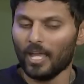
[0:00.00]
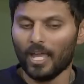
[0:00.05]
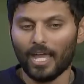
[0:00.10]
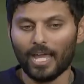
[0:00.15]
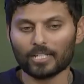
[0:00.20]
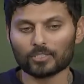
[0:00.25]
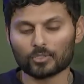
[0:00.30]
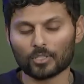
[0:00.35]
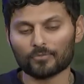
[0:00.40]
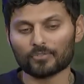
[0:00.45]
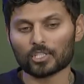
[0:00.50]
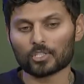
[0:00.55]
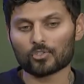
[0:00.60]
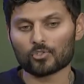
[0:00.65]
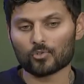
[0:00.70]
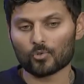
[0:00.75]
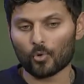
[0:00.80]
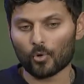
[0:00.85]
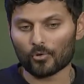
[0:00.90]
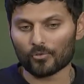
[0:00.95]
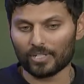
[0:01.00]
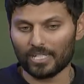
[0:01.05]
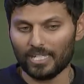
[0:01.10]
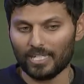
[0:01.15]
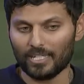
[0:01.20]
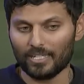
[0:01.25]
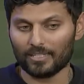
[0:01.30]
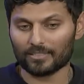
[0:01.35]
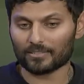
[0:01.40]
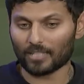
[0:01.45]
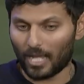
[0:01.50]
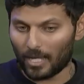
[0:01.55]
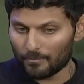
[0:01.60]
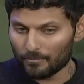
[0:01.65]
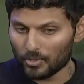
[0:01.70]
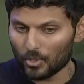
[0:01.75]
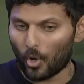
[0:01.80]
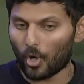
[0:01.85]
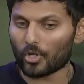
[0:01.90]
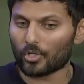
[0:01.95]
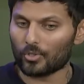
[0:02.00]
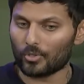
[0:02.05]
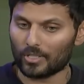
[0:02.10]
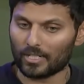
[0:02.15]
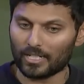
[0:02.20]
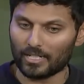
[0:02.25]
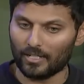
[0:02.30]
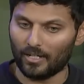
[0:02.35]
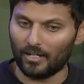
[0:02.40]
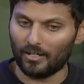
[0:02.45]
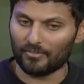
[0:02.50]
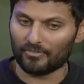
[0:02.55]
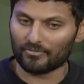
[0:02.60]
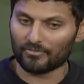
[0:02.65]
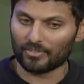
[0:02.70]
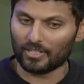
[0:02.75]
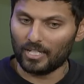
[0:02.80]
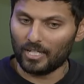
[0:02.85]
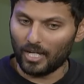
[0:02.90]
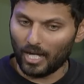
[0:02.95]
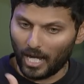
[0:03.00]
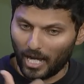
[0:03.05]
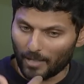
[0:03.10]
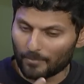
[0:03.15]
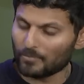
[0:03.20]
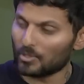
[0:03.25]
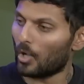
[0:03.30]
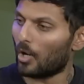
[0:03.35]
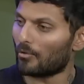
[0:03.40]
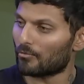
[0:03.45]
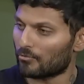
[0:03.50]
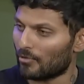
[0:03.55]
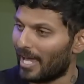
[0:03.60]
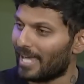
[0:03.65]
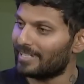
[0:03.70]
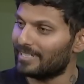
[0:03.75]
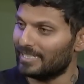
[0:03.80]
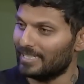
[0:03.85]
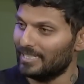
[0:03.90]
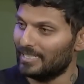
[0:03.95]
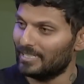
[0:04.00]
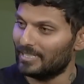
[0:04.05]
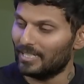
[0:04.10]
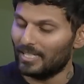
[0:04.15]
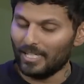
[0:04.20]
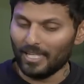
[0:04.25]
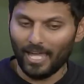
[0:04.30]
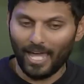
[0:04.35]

And so if the story is, I'm not good enough, I'm not ready,